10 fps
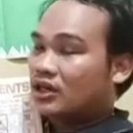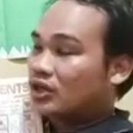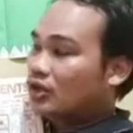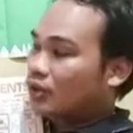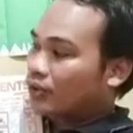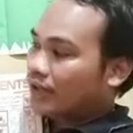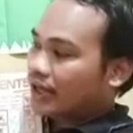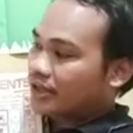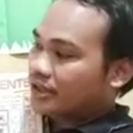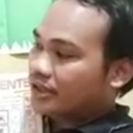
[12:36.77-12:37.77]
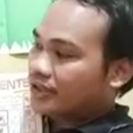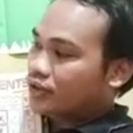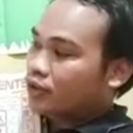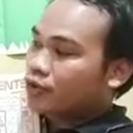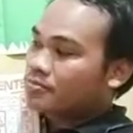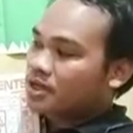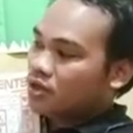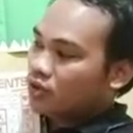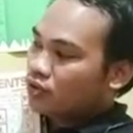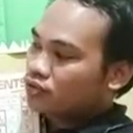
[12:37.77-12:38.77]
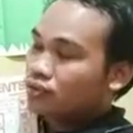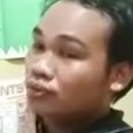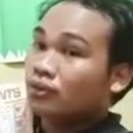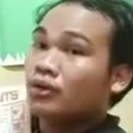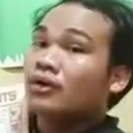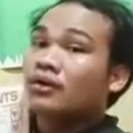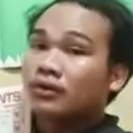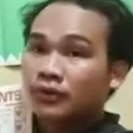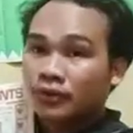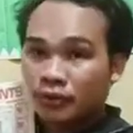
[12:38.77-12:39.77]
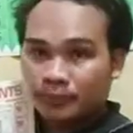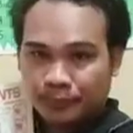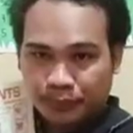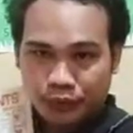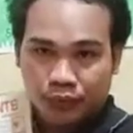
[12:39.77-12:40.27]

located or belong to group 2.